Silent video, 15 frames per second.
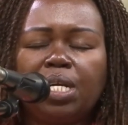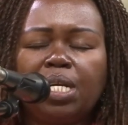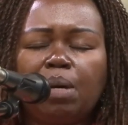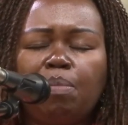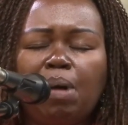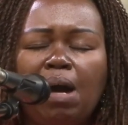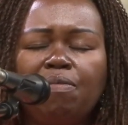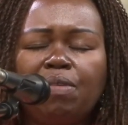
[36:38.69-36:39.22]
And
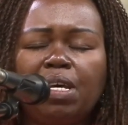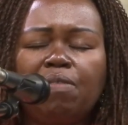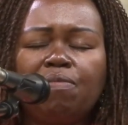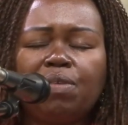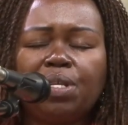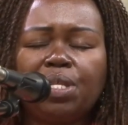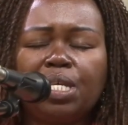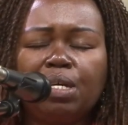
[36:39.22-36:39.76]
above
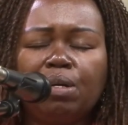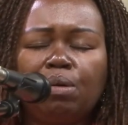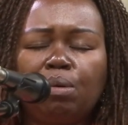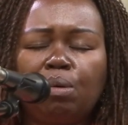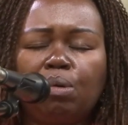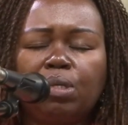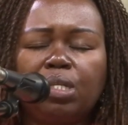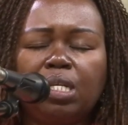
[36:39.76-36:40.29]
everything,
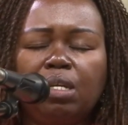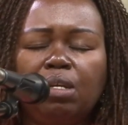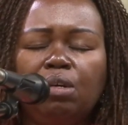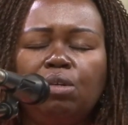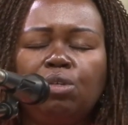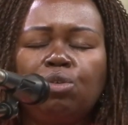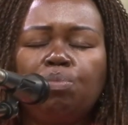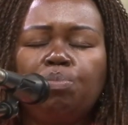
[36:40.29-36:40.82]
Lord,
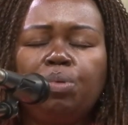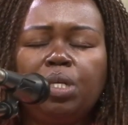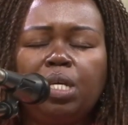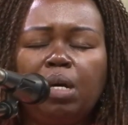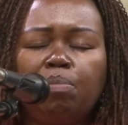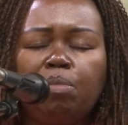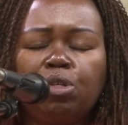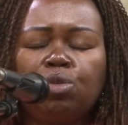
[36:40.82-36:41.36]
to be
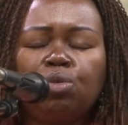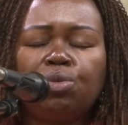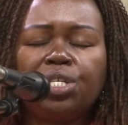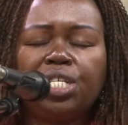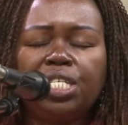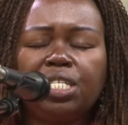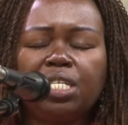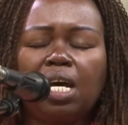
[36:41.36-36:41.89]
able to
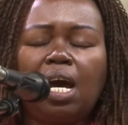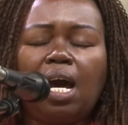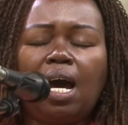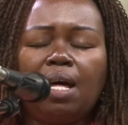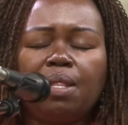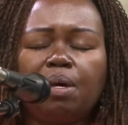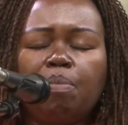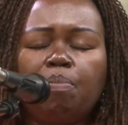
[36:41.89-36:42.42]
reach
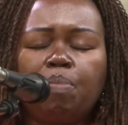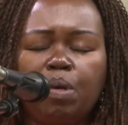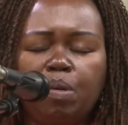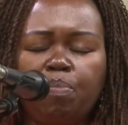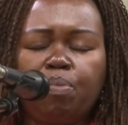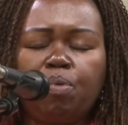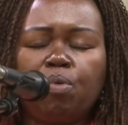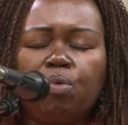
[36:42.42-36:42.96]
other
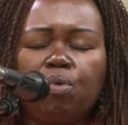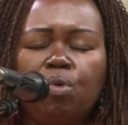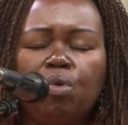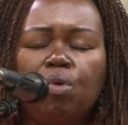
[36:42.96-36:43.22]
people